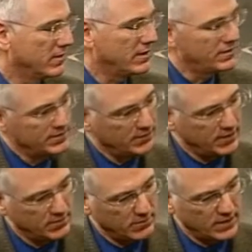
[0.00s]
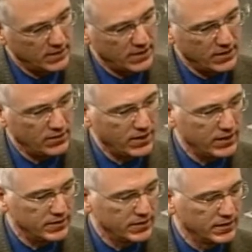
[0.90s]
we get that a lot.
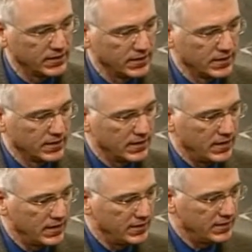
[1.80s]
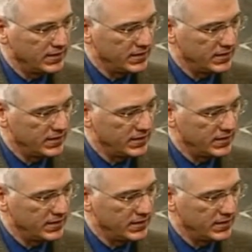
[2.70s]
And